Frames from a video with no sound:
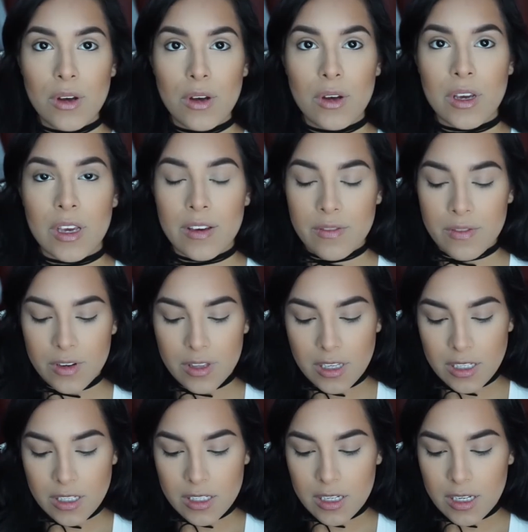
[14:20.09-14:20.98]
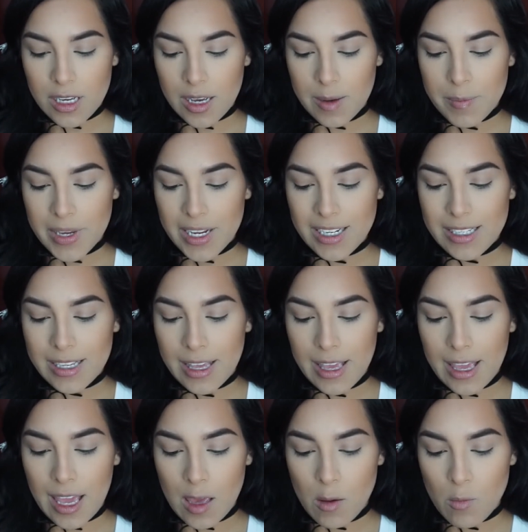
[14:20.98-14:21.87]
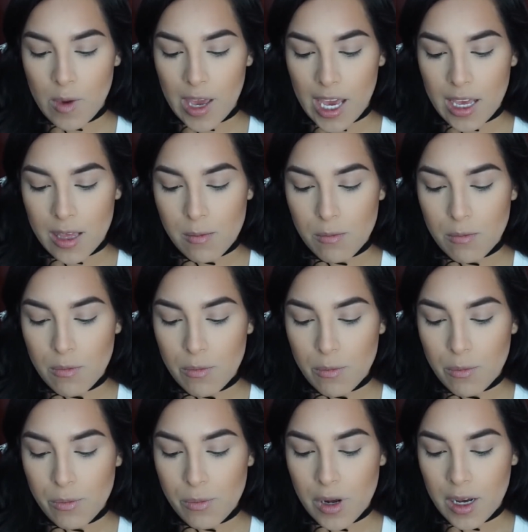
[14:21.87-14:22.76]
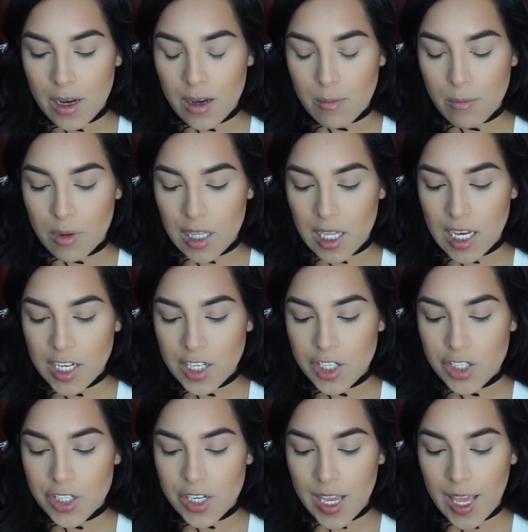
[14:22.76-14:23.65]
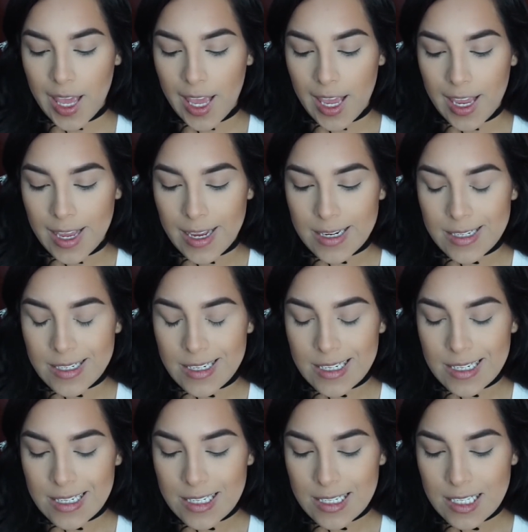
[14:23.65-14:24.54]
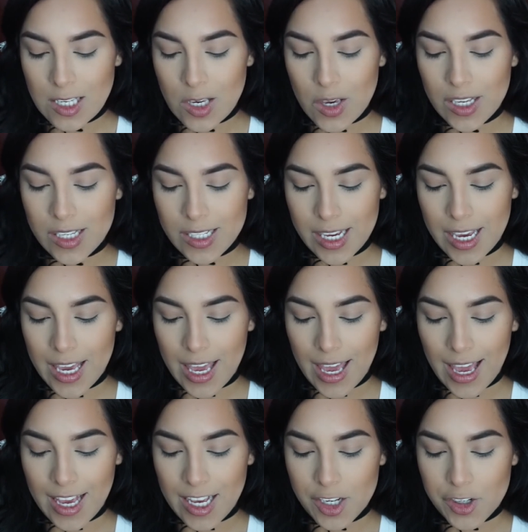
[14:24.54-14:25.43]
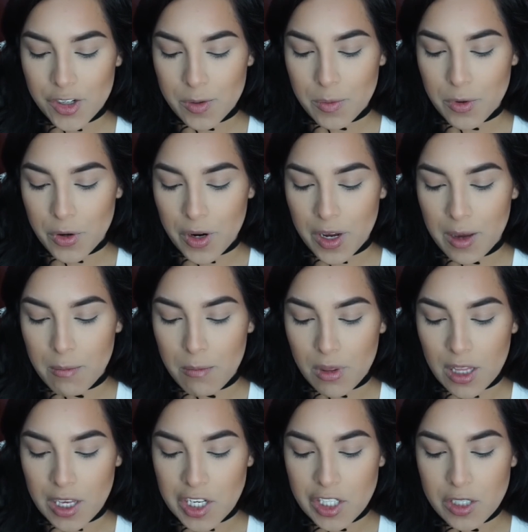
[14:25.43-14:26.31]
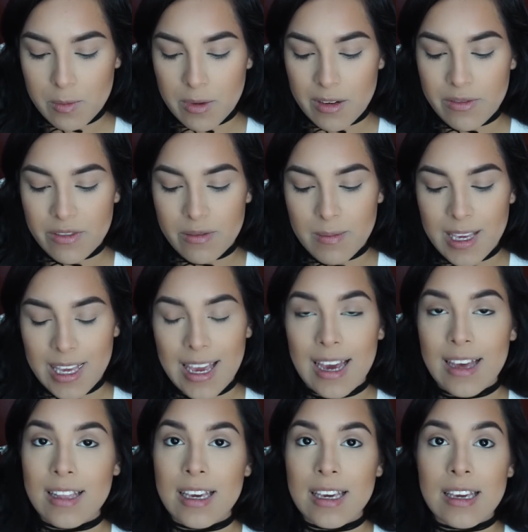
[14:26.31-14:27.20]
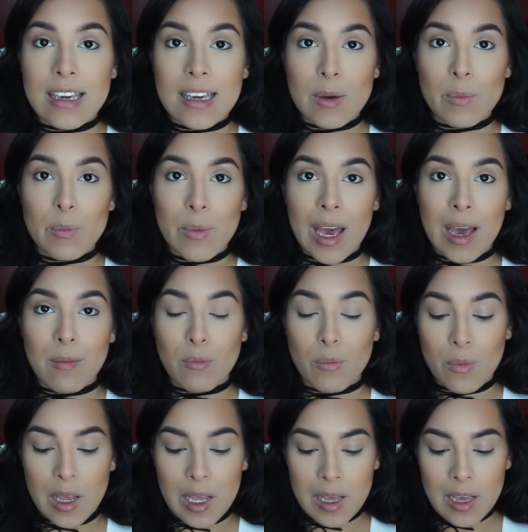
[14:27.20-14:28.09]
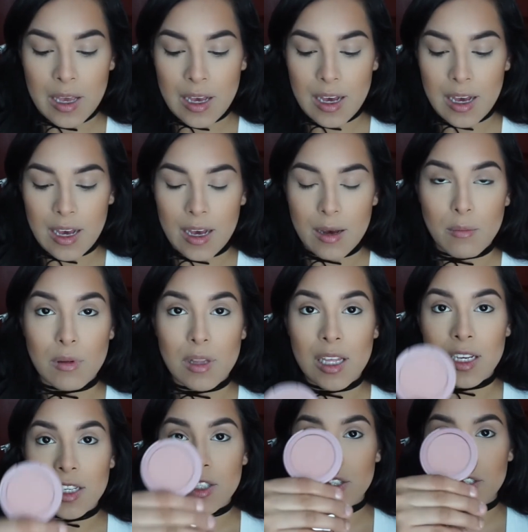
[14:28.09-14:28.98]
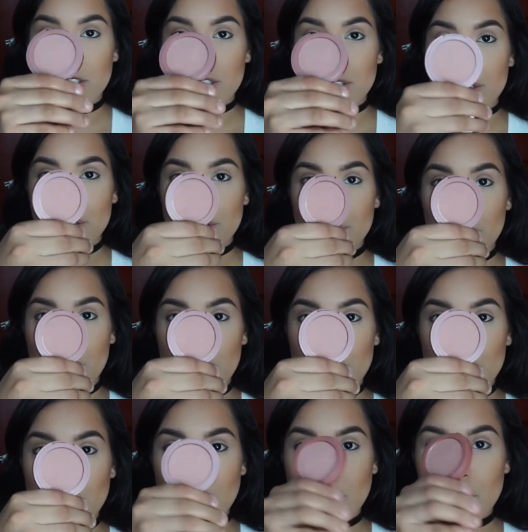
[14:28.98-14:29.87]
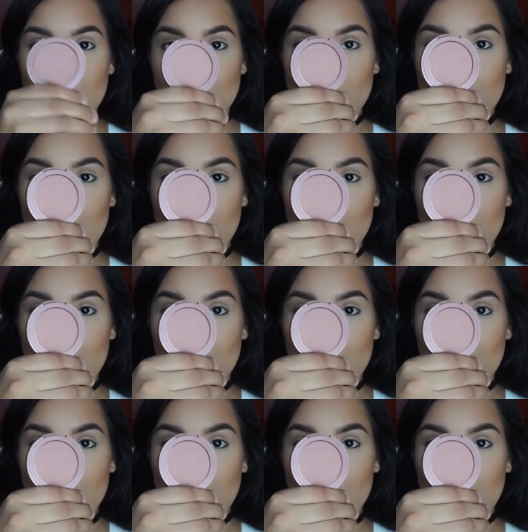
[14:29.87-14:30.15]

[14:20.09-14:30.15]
Okay, for this look, I'm gonna take a matte blush, and you can take a shimmery blush, but for me, I like matte blushes